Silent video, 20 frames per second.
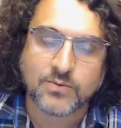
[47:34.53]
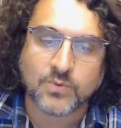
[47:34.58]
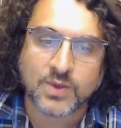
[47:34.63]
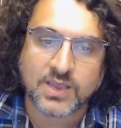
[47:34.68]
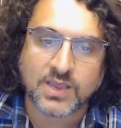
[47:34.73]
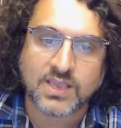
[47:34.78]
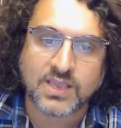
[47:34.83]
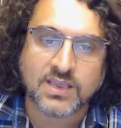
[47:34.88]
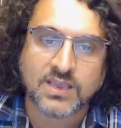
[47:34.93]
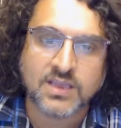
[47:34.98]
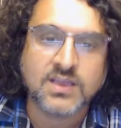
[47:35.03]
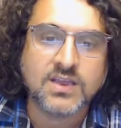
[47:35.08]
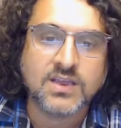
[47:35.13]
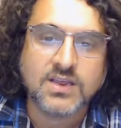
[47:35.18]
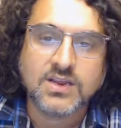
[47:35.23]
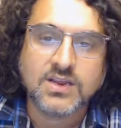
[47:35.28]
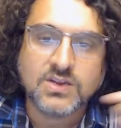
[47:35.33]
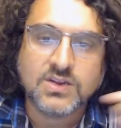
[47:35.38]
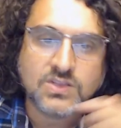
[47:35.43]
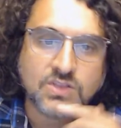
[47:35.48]
wing,
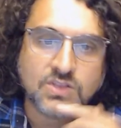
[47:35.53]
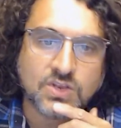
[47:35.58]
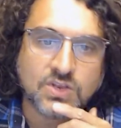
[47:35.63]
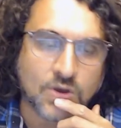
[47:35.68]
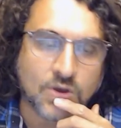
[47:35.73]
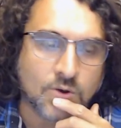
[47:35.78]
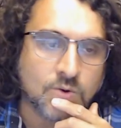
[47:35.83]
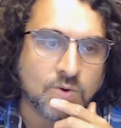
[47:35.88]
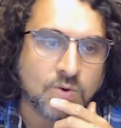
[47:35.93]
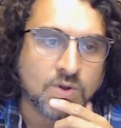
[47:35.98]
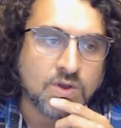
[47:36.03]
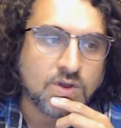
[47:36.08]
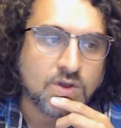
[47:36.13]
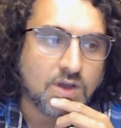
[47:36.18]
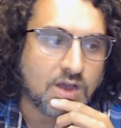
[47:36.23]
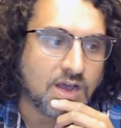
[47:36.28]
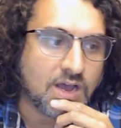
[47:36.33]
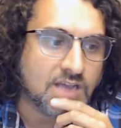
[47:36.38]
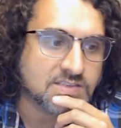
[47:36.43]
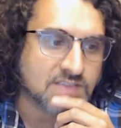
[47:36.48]
you know,
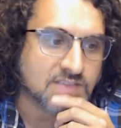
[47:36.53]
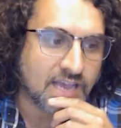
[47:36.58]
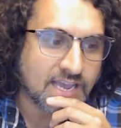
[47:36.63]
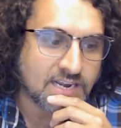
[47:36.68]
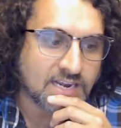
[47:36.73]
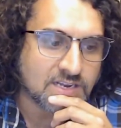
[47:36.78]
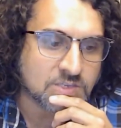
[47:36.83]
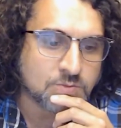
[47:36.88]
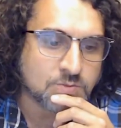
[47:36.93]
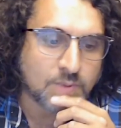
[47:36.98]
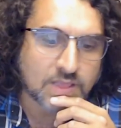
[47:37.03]
Zionists.